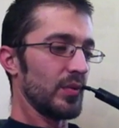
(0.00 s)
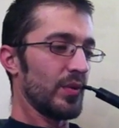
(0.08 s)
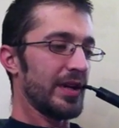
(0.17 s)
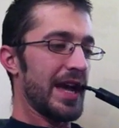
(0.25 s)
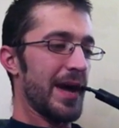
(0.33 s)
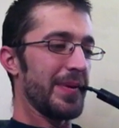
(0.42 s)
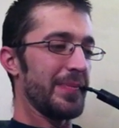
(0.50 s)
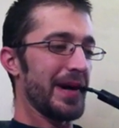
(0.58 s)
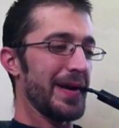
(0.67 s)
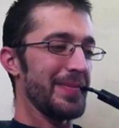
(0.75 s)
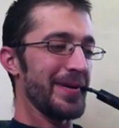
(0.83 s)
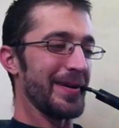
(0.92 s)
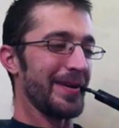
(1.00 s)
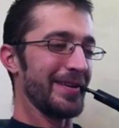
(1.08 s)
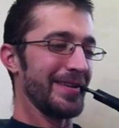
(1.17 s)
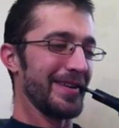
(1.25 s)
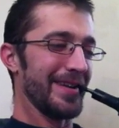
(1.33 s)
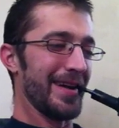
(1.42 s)
One Happy Piper.
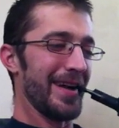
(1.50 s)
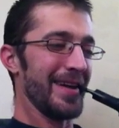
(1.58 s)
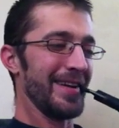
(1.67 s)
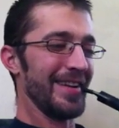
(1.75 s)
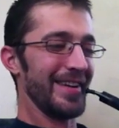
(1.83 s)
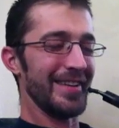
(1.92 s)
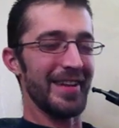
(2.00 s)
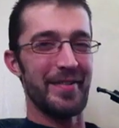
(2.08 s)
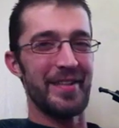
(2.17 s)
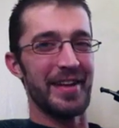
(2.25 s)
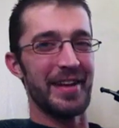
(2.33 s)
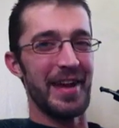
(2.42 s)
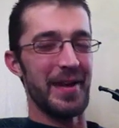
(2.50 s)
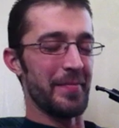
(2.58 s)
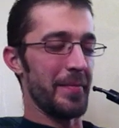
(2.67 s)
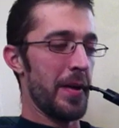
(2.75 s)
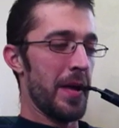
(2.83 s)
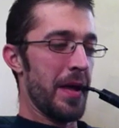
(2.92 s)
Love that
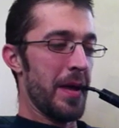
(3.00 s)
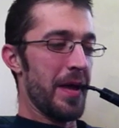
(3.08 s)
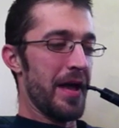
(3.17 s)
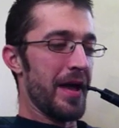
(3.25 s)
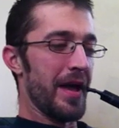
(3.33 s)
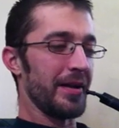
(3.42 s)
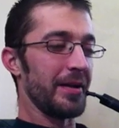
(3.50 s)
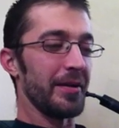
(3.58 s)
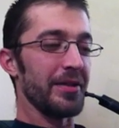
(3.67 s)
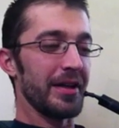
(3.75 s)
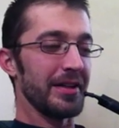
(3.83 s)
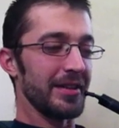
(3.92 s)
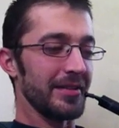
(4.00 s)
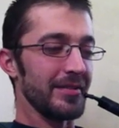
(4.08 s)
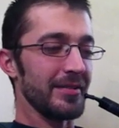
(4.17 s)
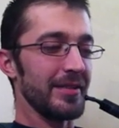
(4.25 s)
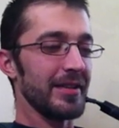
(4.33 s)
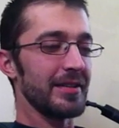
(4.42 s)
name. And thank you
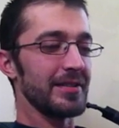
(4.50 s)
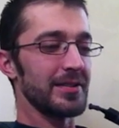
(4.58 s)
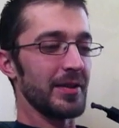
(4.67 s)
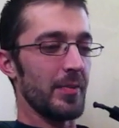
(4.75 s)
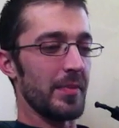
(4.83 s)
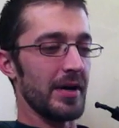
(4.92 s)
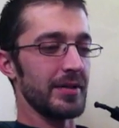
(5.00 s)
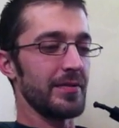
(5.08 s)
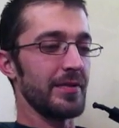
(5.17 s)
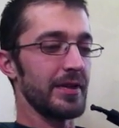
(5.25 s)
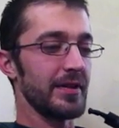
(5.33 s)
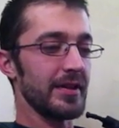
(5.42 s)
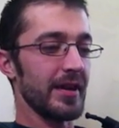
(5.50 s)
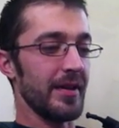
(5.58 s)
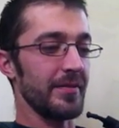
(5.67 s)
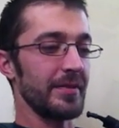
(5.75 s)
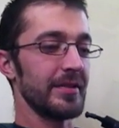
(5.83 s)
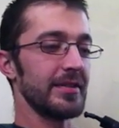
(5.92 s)
so much for your
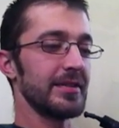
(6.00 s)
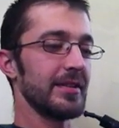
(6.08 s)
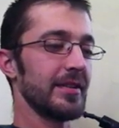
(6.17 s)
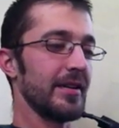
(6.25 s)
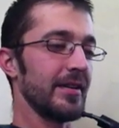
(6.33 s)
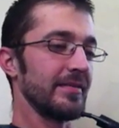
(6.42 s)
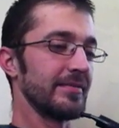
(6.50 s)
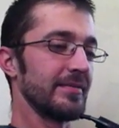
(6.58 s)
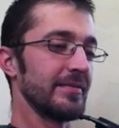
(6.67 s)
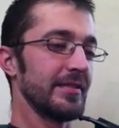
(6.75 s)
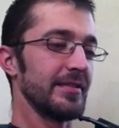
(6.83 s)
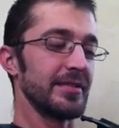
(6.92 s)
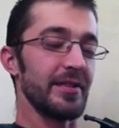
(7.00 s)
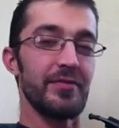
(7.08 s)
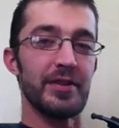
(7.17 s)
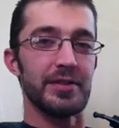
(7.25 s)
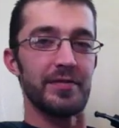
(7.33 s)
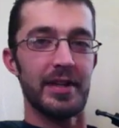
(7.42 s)
kind words. This is the
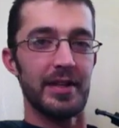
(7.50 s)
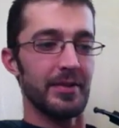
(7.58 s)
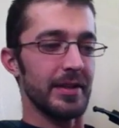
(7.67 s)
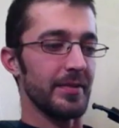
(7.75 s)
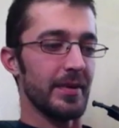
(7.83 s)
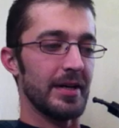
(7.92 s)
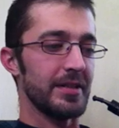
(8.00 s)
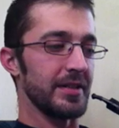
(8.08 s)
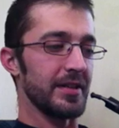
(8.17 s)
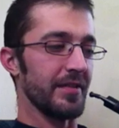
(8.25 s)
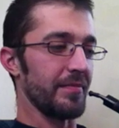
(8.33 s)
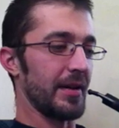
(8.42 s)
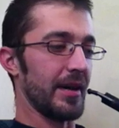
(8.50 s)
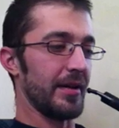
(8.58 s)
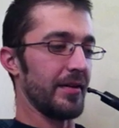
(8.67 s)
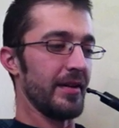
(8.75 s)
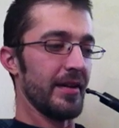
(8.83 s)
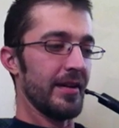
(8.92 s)
first video he watched of
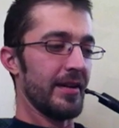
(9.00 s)
mine.